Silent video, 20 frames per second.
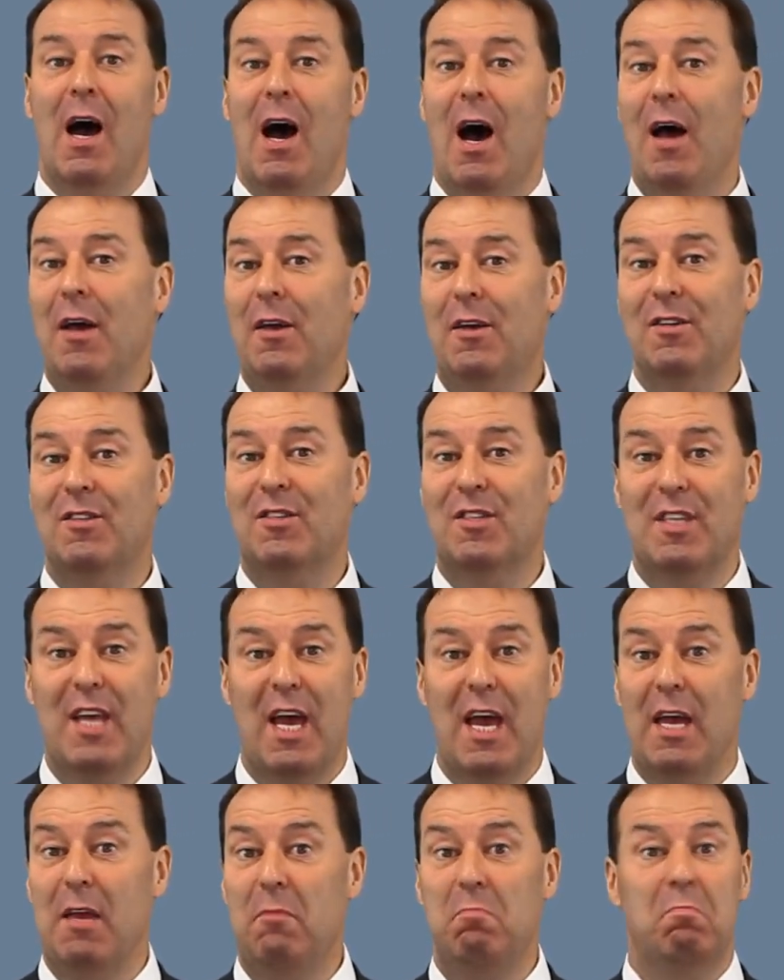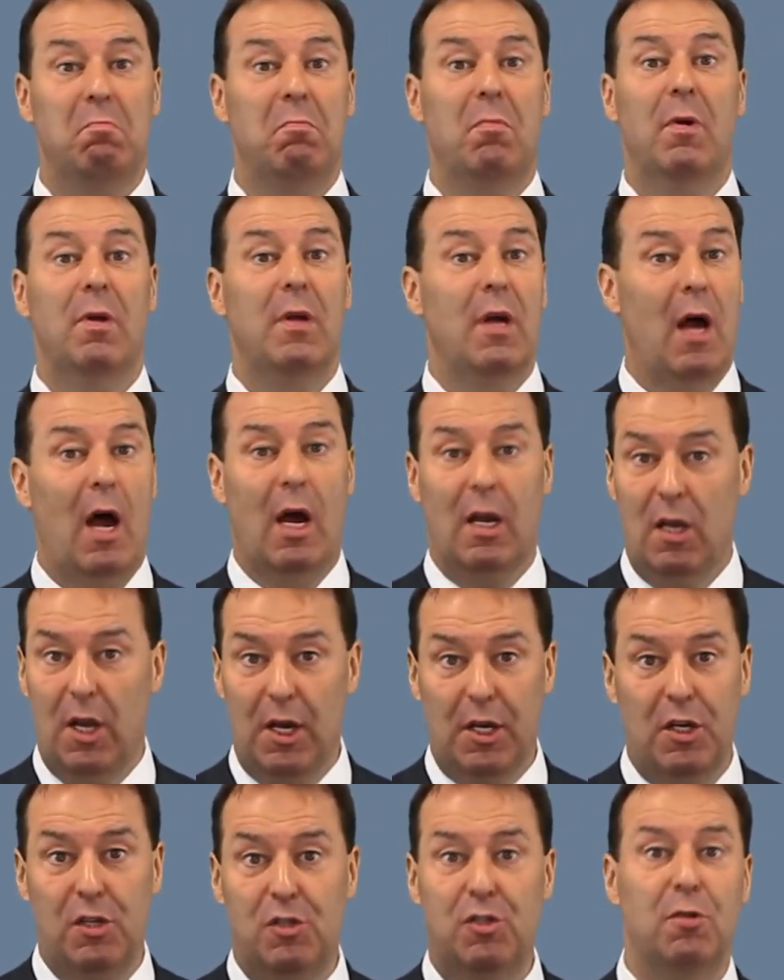I could say, I'd
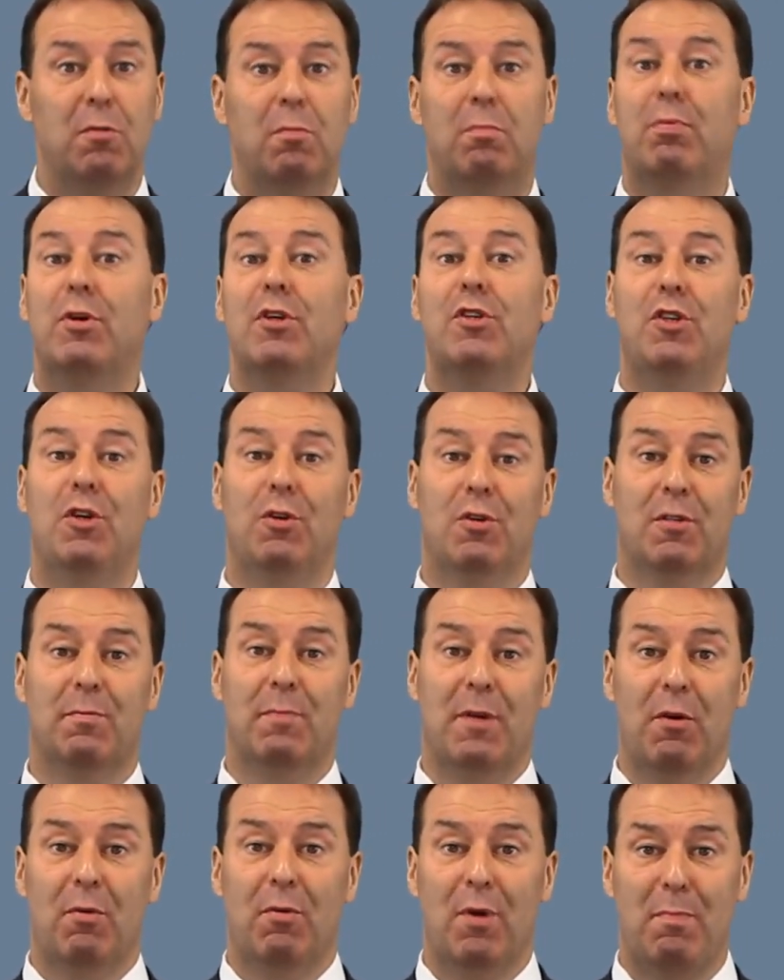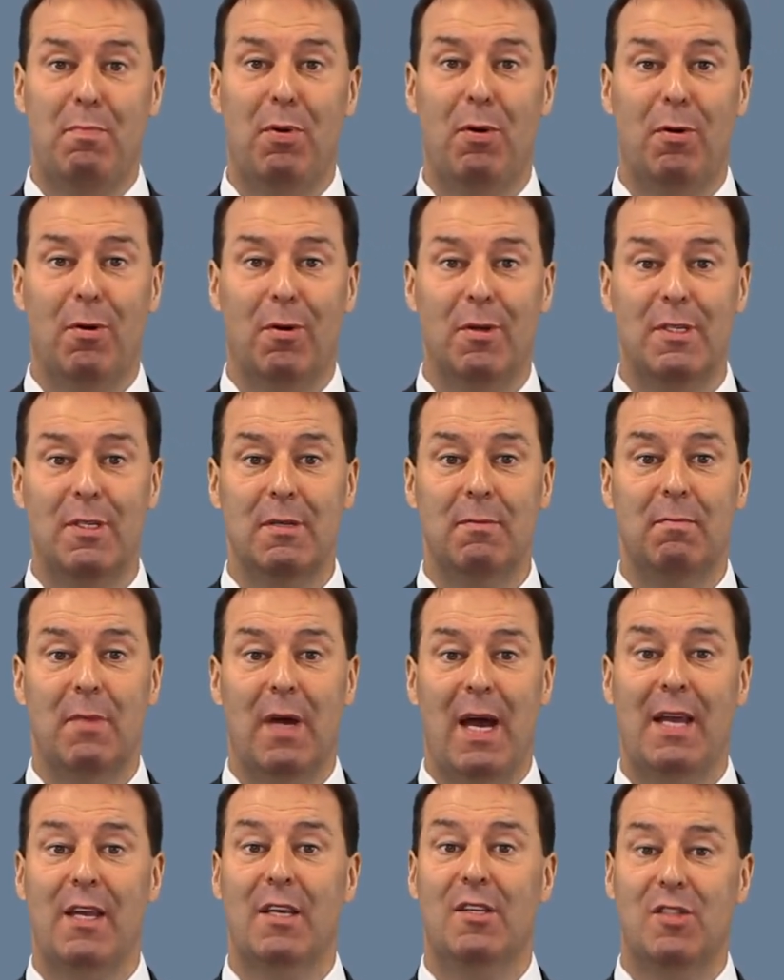like you to produce me a report,
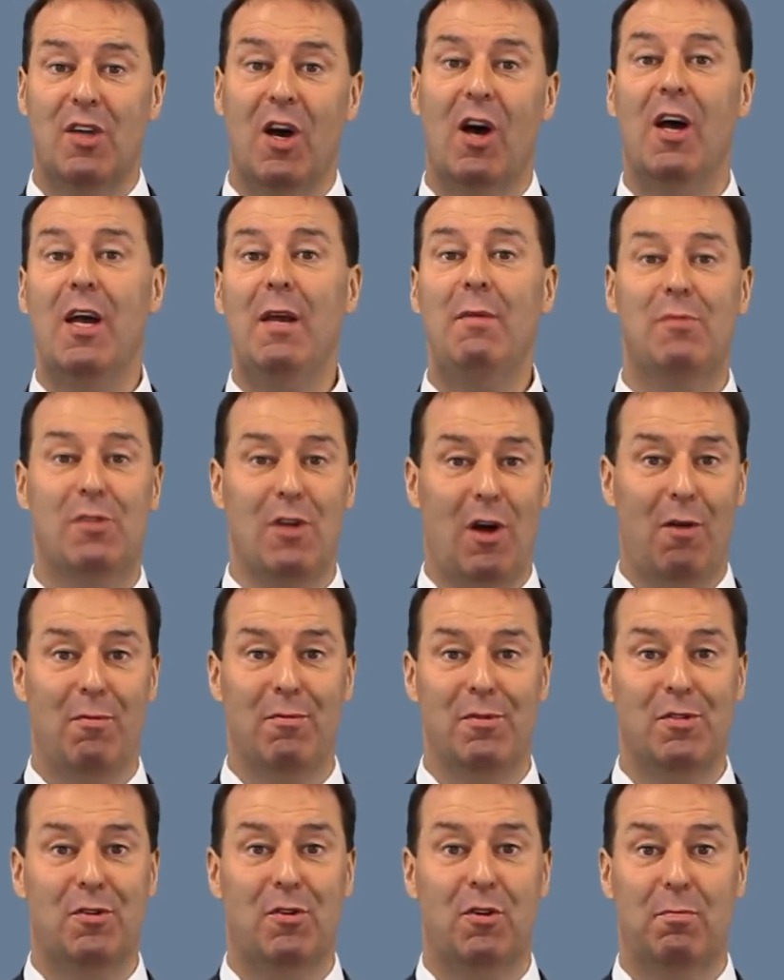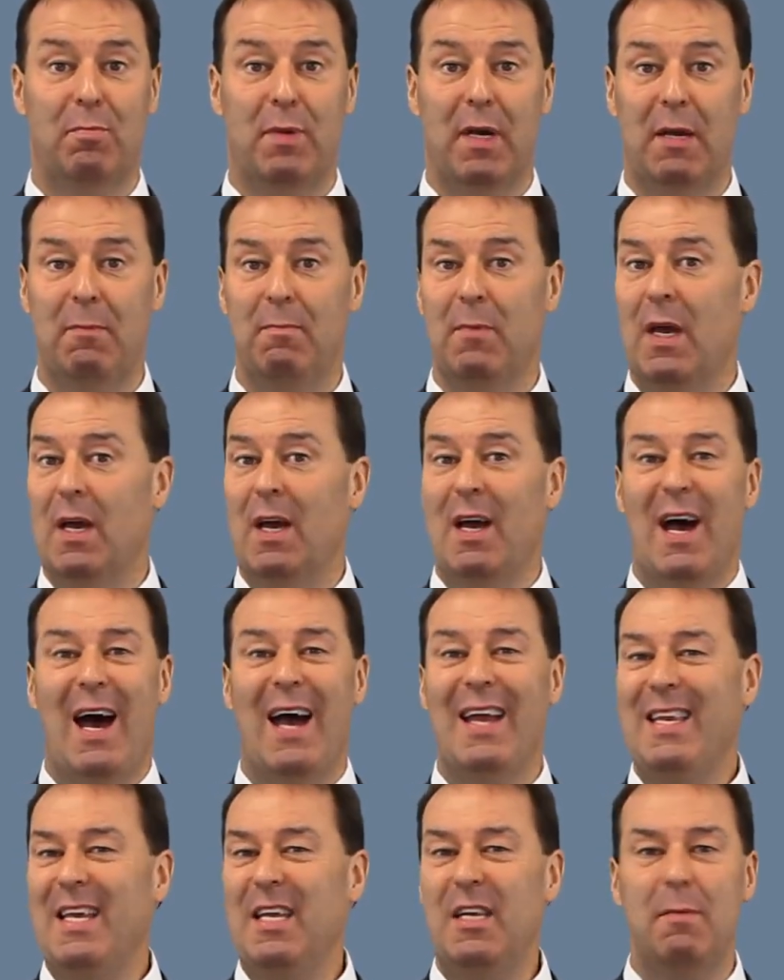and a time tolerance could be,
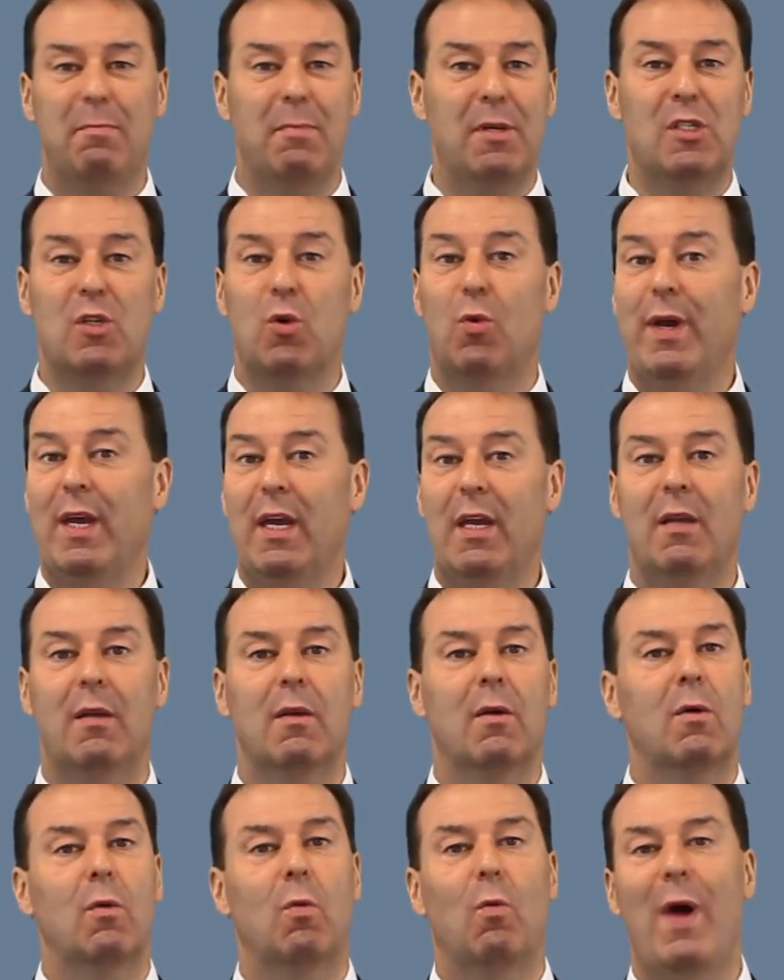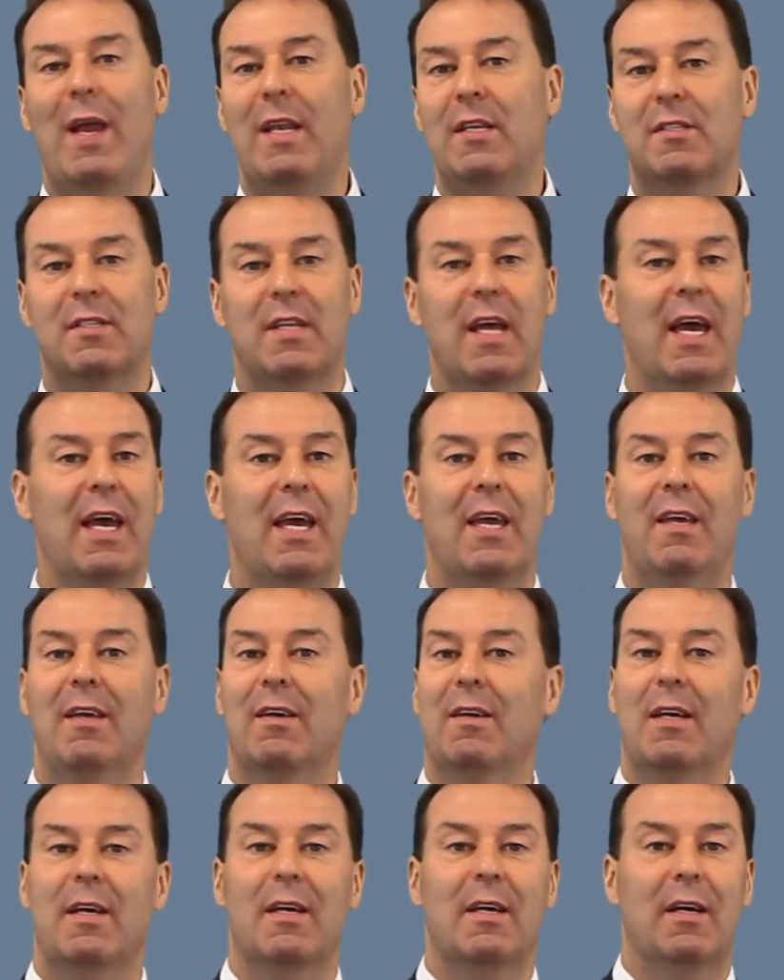I need it between Wednesday
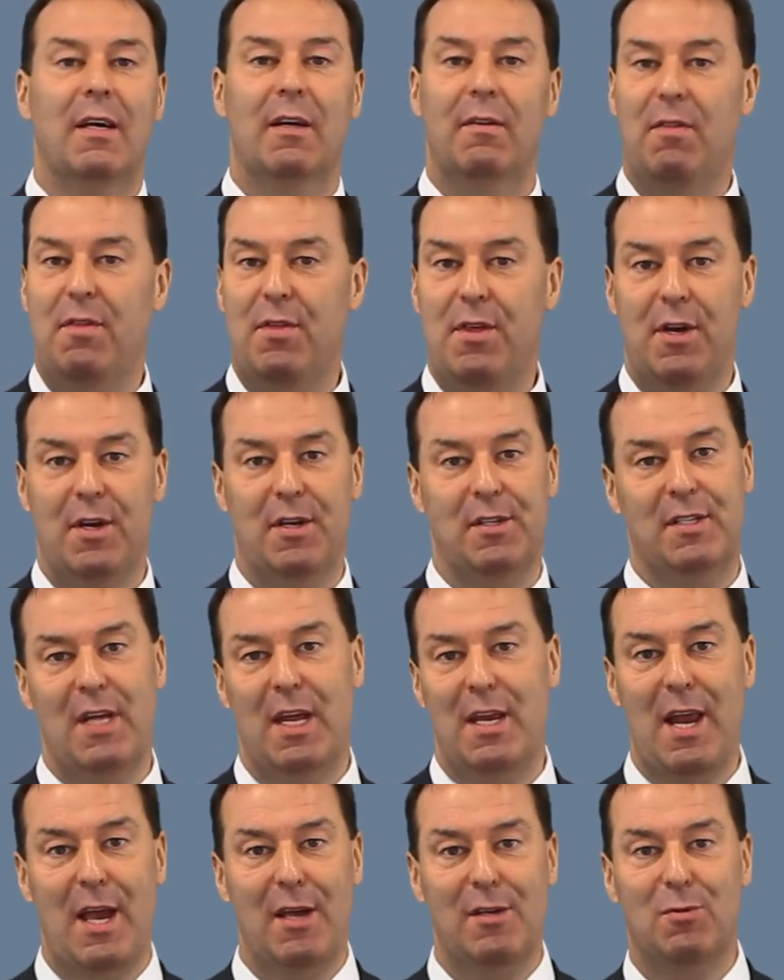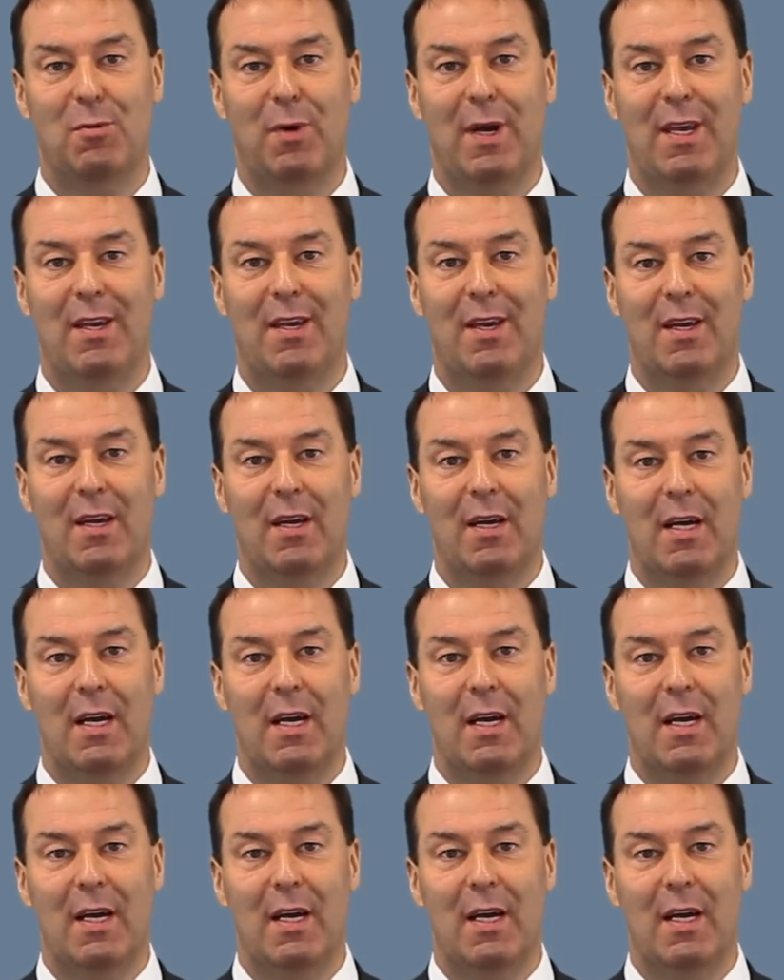and Thursday next week.